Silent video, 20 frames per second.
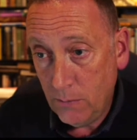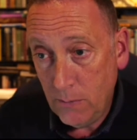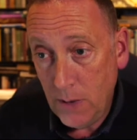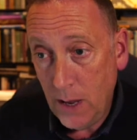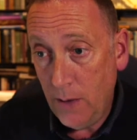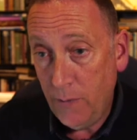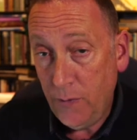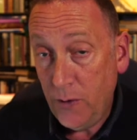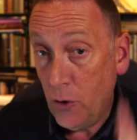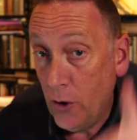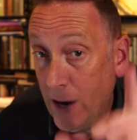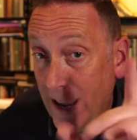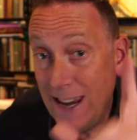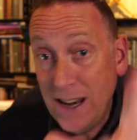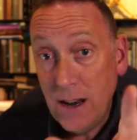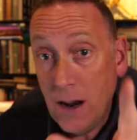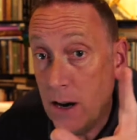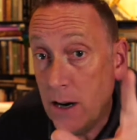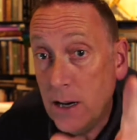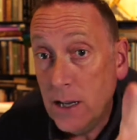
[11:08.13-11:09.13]
if you're in
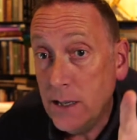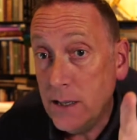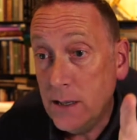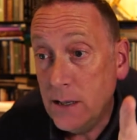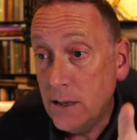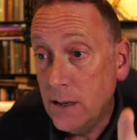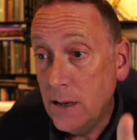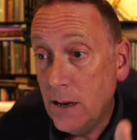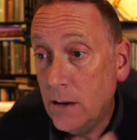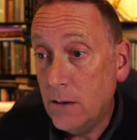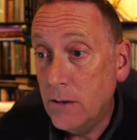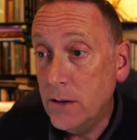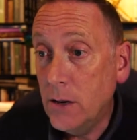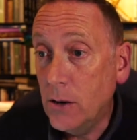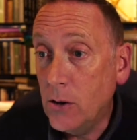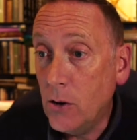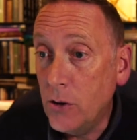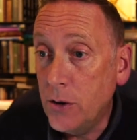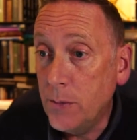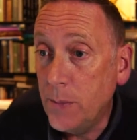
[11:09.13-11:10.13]
Ireland or you're
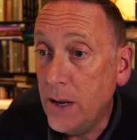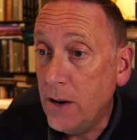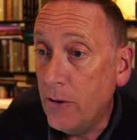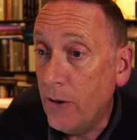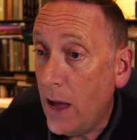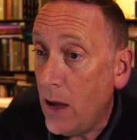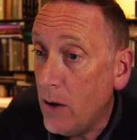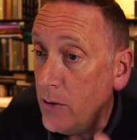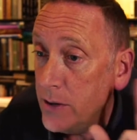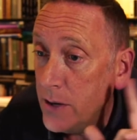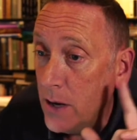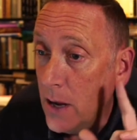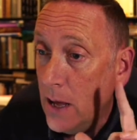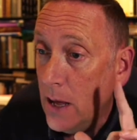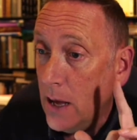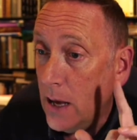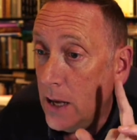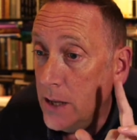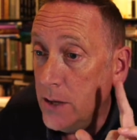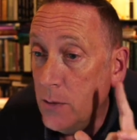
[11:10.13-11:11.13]
going to be around
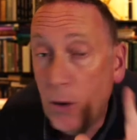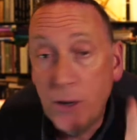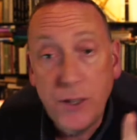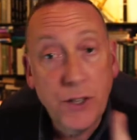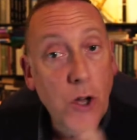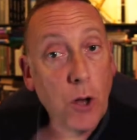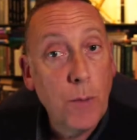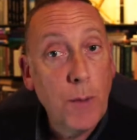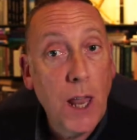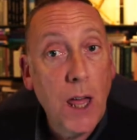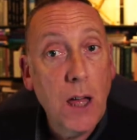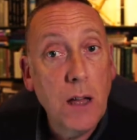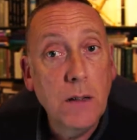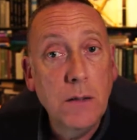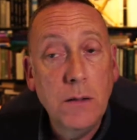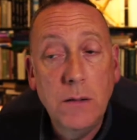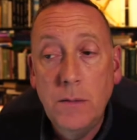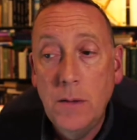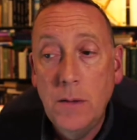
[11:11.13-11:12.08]
and you want to come along,